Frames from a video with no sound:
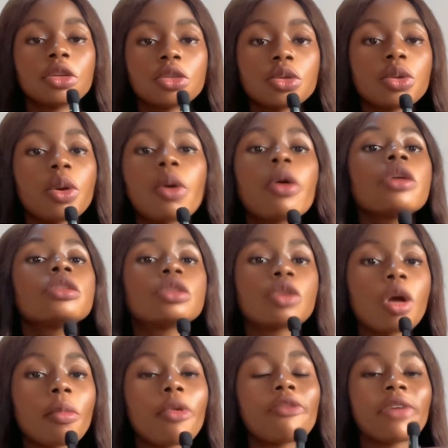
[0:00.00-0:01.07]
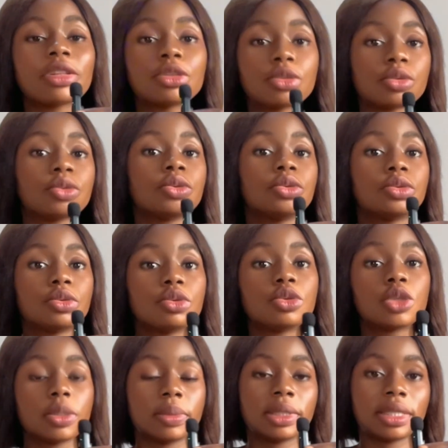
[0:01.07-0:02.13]
So you're going to come over to
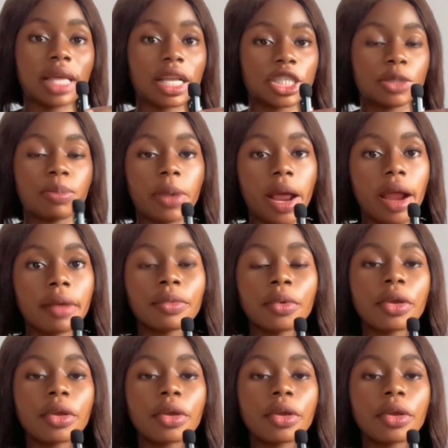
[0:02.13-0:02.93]
YouTube search bar.